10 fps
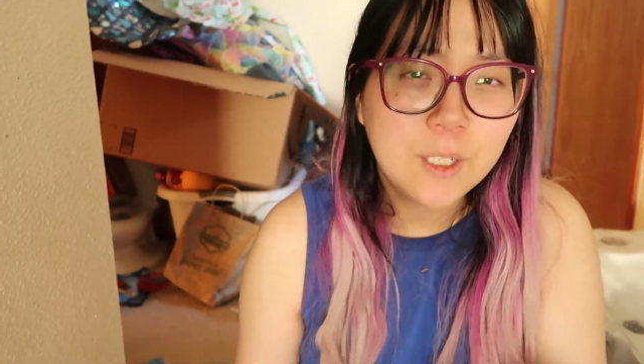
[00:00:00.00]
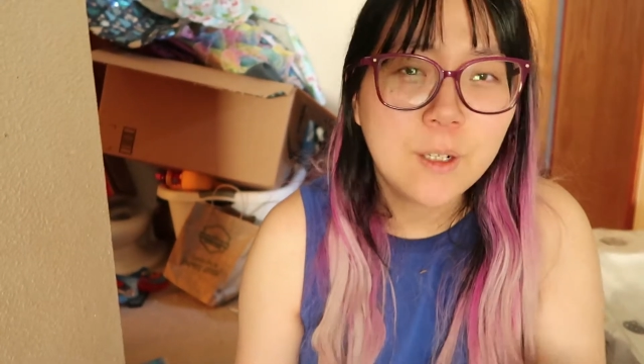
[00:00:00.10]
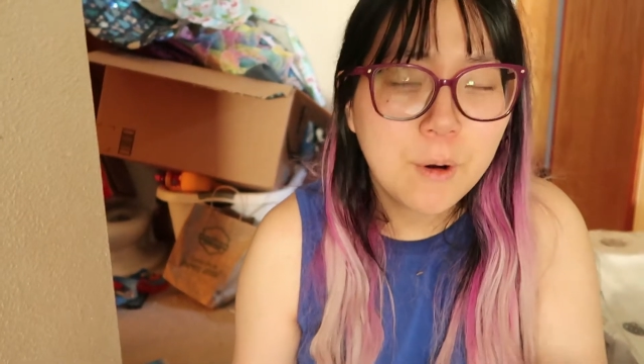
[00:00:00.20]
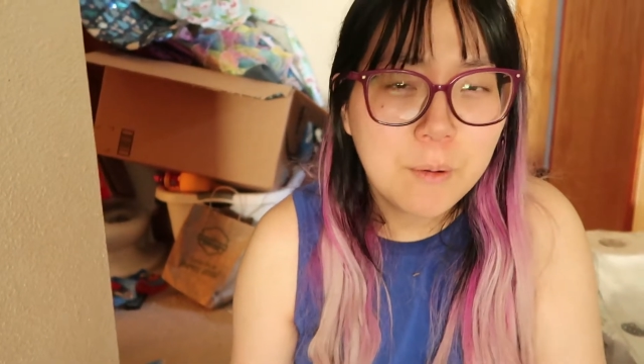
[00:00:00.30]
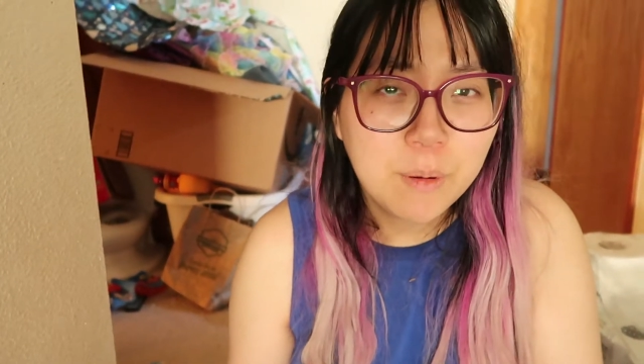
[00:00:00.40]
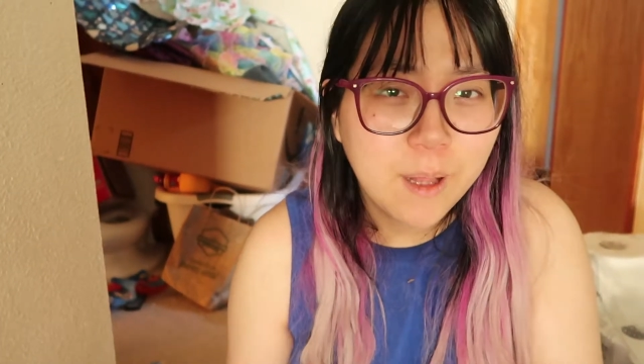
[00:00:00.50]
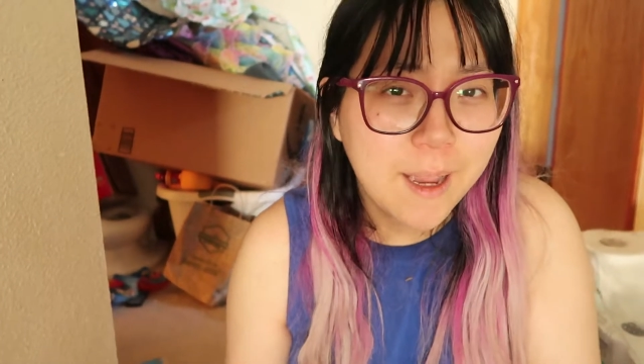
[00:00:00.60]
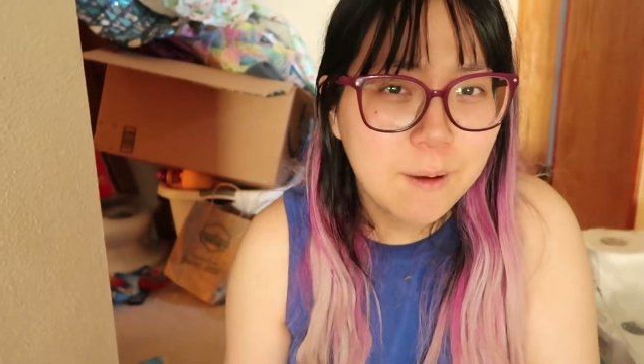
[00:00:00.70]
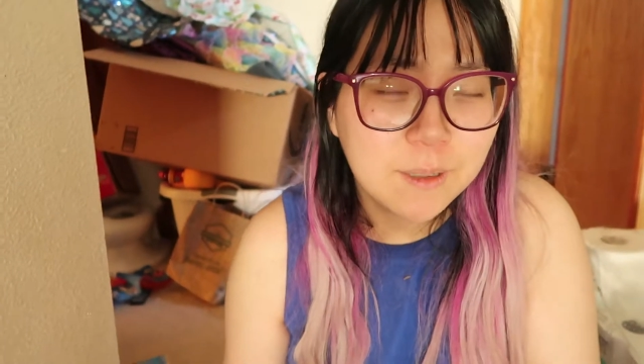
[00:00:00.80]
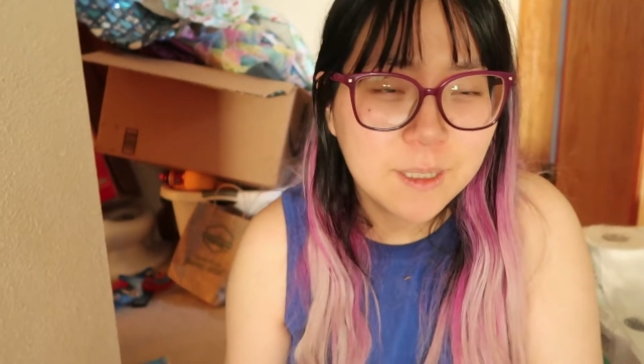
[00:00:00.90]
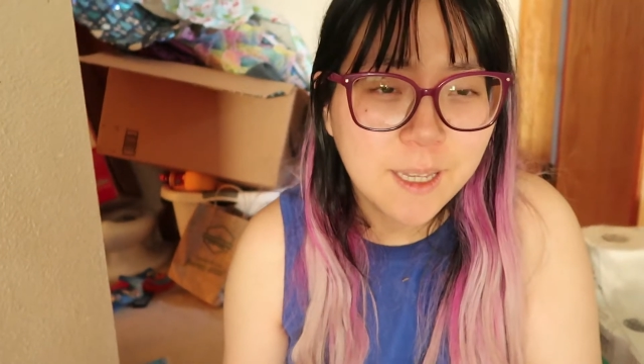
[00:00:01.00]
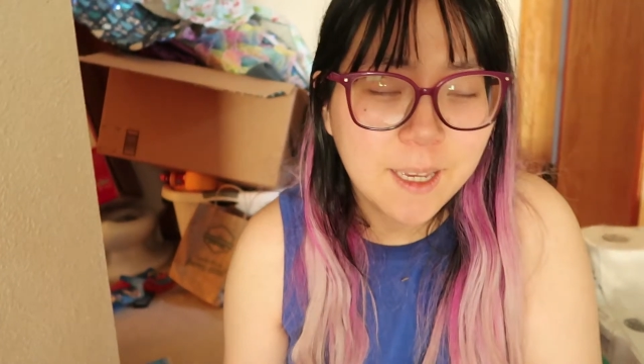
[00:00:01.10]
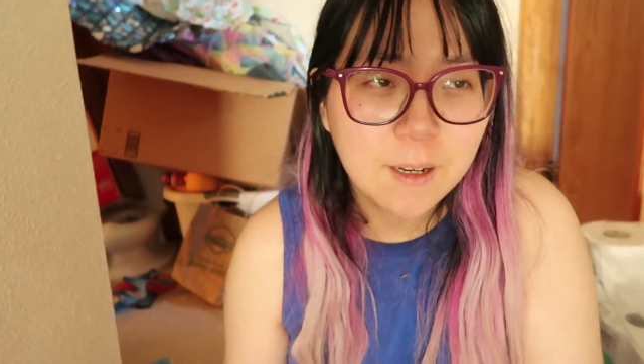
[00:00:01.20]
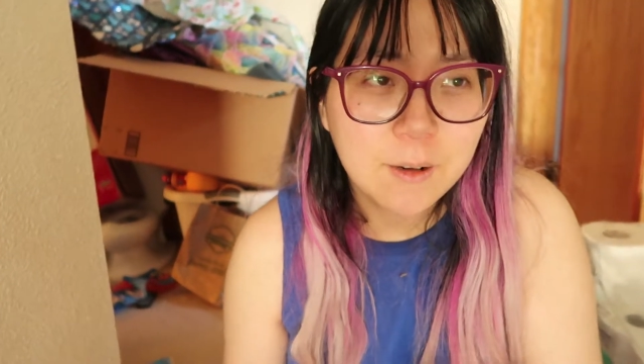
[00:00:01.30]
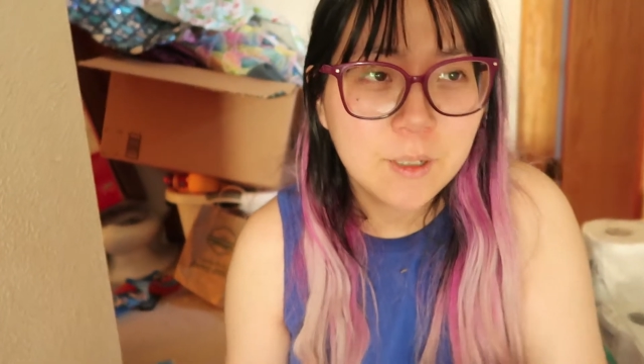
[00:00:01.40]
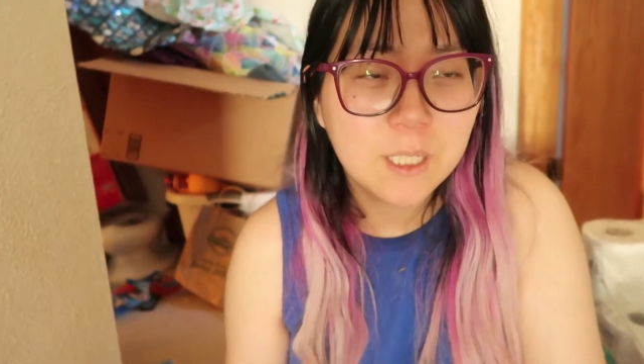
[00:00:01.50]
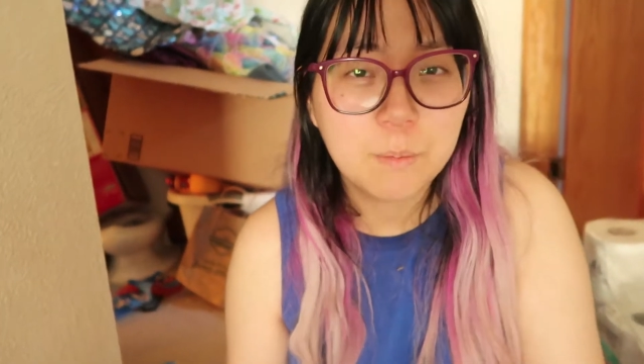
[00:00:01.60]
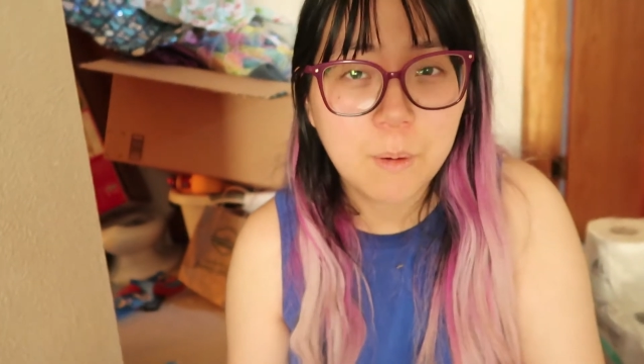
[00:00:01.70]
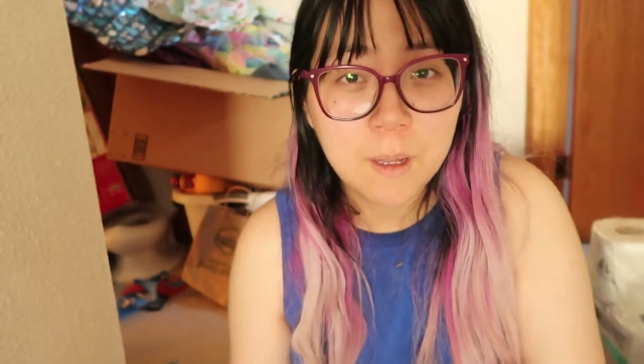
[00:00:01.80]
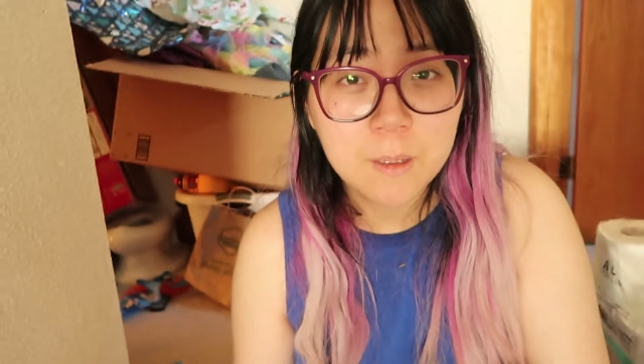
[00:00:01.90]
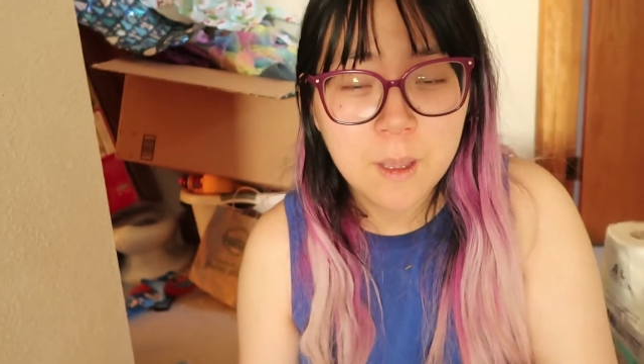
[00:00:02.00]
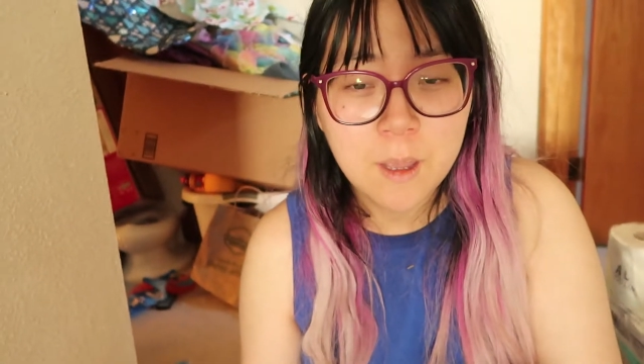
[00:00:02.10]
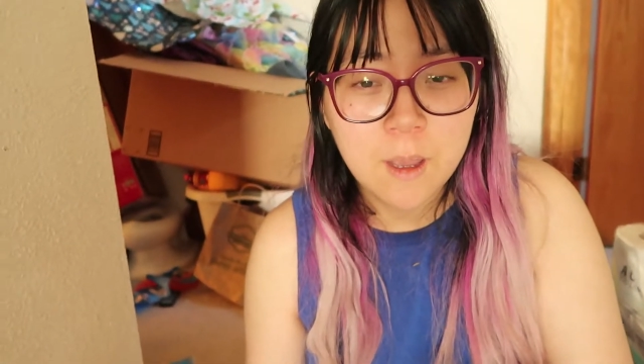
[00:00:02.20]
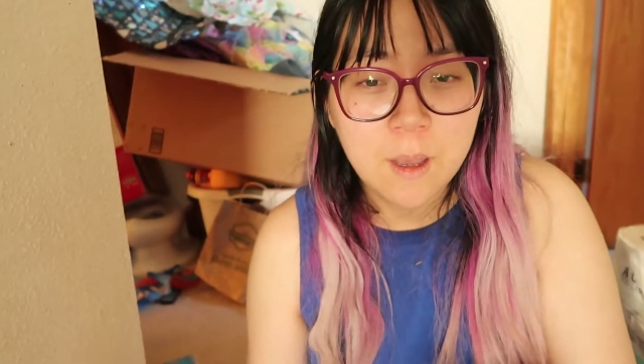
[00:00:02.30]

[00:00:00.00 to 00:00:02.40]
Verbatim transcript: Her reply was like her response